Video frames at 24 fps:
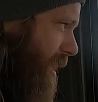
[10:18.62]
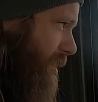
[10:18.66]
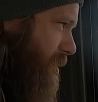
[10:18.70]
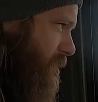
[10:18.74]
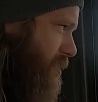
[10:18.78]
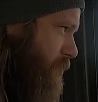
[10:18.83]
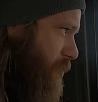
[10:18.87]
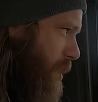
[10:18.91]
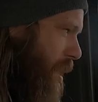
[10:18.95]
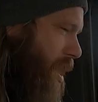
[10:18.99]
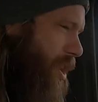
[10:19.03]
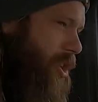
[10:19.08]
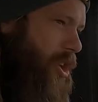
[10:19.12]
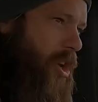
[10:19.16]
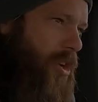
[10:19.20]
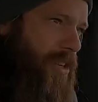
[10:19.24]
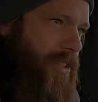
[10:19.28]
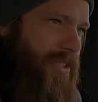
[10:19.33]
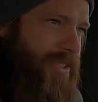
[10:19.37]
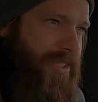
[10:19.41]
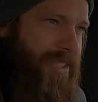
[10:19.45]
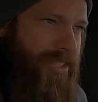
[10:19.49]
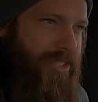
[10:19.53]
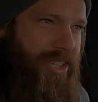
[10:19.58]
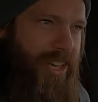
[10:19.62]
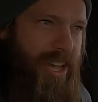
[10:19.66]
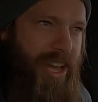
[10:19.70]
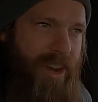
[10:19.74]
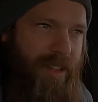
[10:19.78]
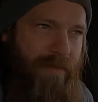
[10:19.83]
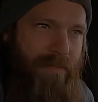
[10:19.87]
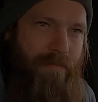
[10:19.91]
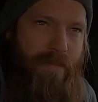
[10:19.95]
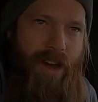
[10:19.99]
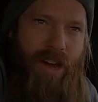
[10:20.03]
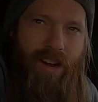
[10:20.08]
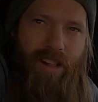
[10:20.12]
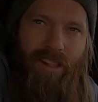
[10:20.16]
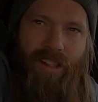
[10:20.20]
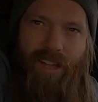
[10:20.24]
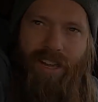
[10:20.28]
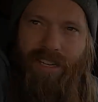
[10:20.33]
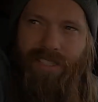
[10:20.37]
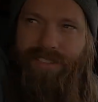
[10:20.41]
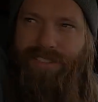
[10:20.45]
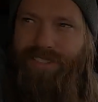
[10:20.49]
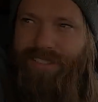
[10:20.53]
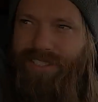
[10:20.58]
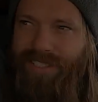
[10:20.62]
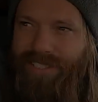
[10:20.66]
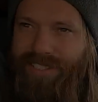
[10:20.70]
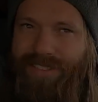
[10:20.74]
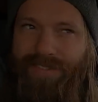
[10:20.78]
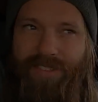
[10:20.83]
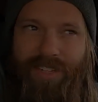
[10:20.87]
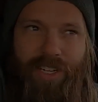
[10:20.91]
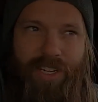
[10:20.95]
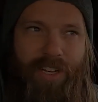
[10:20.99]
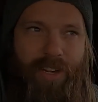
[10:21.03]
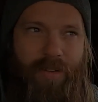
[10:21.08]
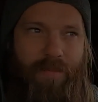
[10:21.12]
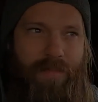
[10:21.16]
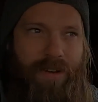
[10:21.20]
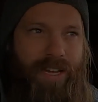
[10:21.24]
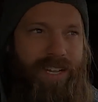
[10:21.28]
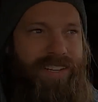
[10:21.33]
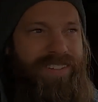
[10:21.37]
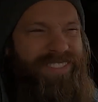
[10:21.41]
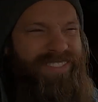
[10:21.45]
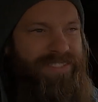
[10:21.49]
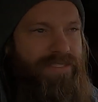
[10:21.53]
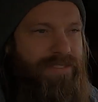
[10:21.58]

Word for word: as you've probably noticed, there's a lot of monologues in this video, but